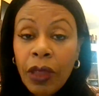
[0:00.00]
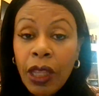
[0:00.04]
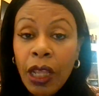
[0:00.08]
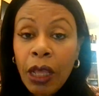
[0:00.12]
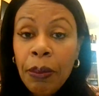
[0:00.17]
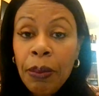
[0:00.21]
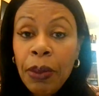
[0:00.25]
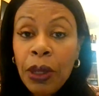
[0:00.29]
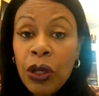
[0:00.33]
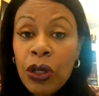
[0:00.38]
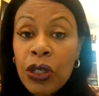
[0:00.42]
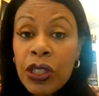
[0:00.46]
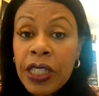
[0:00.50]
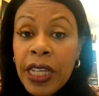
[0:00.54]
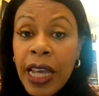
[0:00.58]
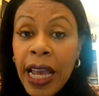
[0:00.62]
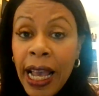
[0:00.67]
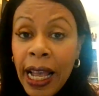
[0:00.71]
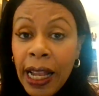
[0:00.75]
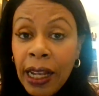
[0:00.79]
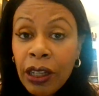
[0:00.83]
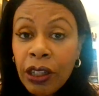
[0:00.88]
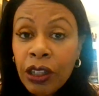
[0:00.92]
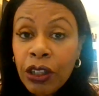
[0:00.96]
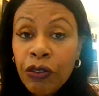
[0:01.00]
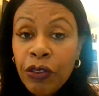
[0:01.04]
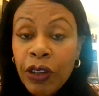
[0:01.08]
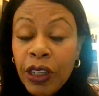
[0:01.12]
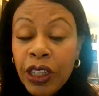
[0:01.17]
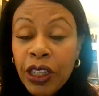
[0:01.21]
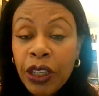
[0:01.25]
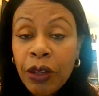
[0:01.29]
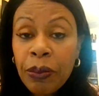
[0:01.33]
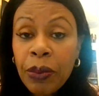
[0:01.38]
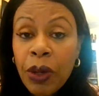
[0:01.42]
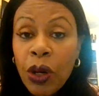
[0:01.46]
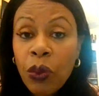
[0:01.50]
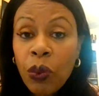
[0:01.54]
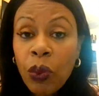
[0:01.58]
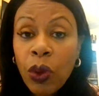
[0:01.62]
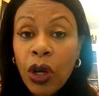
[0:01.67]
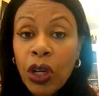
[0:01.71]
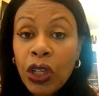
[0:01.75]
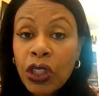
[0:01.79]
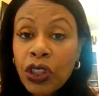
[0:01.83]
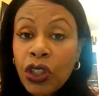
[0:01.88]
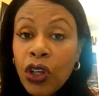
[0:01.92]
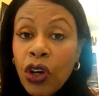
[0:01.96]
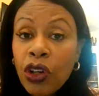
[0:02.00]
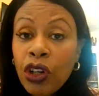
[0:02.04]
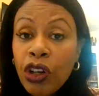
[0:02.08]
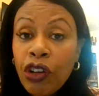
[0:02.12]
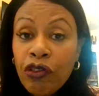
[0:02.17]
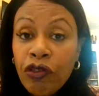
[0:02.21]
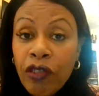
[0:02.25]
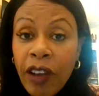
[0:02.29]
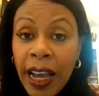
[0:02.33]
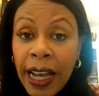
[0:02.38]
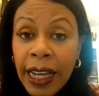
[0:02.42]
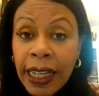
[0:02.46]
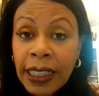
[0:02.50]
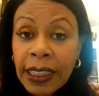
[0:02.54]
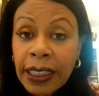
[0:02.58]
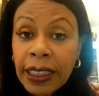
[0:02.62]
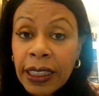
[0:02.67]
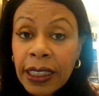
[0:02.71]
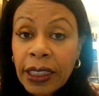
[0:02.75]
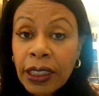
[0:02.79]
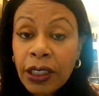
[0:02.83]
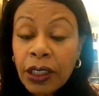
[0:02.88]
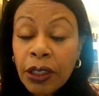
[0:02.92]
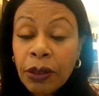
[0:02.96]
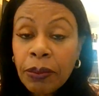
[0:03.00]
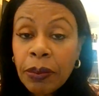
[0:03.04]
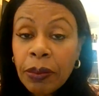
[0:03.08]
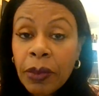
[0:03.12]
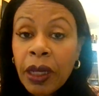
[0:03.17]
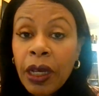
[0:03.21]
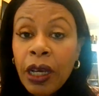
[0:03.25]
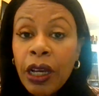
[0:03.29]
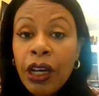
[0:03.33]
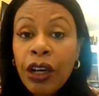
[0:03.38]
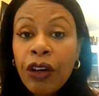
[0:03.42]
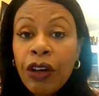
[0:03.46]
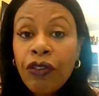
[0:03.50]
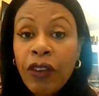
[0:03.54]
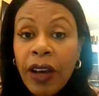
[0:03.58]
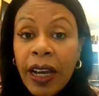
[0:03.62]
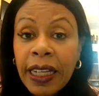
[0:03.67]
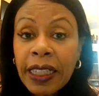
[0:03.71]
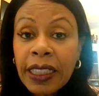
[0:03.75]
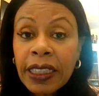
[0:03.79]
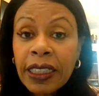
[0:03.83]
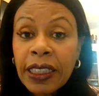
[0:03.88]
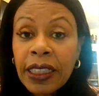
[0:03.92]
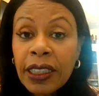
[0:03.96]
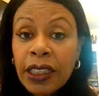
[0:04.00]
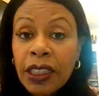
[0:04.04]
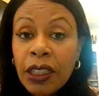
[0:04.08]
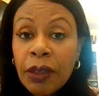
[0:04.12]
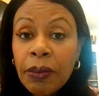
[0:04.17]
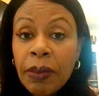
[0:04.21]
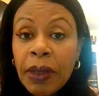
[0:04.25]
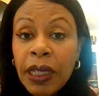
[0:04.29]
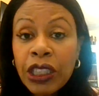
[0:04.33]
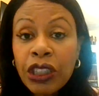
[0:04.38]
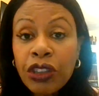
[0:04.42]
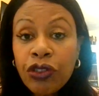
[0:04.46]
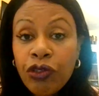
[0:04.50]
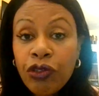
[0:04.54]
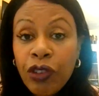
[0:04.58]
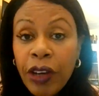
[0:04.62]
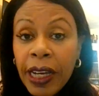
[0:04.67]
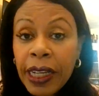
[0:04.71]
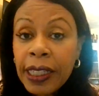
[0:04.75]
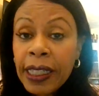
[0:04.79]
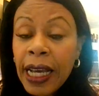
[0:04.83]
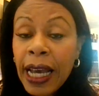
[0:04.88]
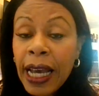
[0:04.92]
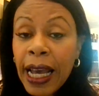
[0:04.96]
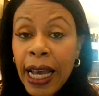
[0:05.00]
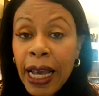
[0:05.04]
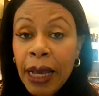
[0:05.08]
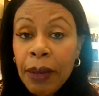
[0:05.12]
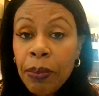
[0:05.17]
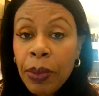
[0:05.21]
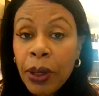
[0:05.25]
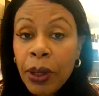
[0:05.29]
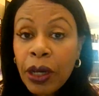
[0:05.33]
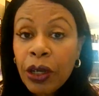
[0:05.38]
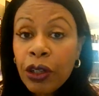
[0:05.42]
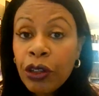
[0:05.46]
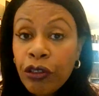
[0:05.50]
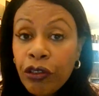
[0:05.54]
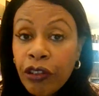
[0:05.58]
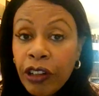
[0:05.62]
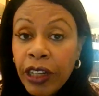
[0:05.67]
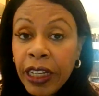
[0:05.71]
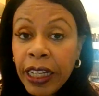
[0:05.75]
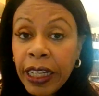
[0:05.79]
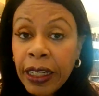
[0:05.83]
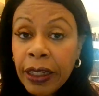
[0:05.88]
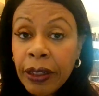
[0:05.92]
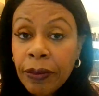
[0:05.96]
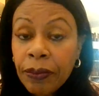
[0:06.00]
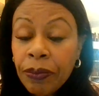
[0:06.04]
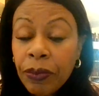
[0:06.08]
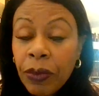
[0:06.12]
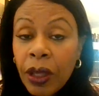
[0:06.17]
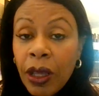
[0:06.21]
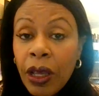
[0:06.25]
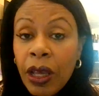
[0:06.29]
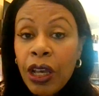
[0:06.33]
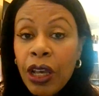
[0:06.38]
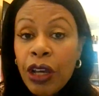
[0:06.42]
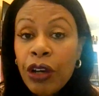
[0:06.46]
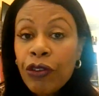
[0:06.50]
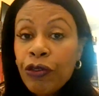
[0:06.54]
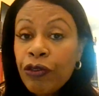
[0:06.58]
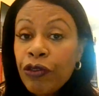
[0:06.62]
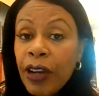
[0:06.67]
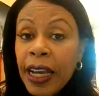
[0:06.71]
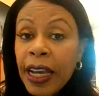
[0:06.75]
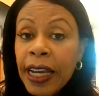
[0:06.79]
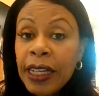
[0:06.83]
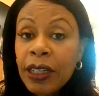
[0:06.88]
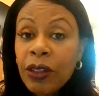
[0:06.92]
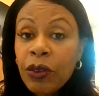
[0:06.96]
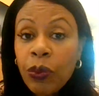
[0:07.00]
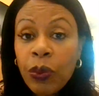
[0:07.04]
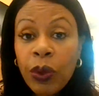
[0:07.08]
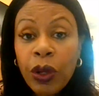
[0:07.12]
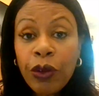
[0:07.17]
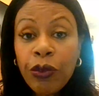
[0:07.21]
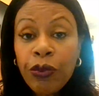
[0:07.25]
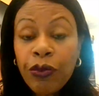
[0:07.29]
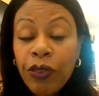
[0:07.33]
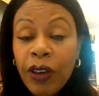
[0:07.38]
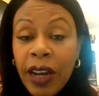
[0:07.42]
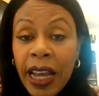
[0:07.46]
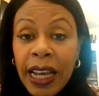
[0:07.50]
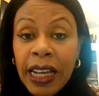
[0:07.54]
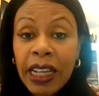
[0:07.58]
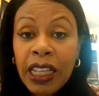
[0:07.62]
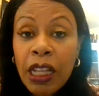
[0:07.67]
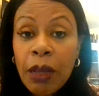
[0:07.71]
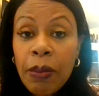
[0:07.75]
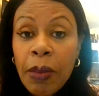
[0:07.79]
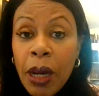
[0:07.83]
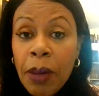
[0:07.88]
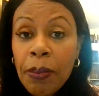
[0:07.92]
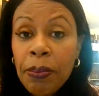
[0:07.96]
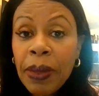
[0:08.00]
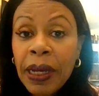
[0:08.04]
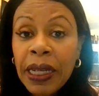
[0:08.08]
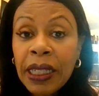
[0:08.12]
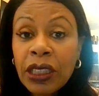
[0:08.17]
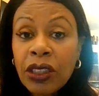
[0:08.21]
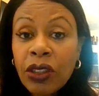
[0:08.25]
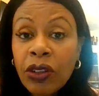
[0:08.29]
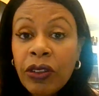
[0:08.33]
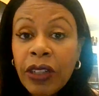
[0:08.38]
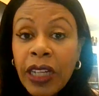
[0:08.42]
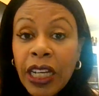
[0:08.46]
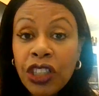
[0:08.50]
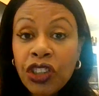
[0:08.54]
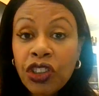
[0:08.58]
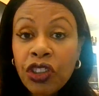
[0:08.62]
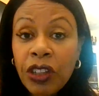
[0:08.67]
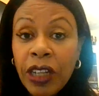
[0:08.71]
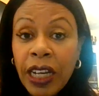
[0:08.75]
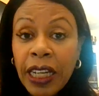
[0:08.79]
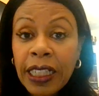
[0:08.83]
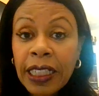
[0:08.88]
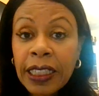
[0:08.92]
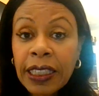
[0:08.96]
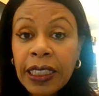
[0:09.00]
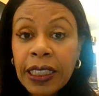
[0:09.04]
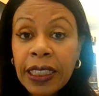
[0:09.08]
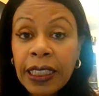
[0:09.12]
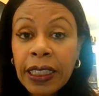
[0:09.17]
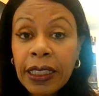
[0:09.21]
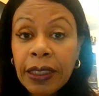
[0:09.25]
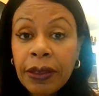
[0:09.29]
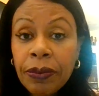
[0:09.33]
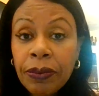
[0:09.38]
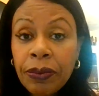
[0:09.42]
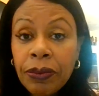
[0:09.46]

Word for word: because the algorithm works on a RAG system. Rag system is red, amber, and green. Red will flag them up based on nationality.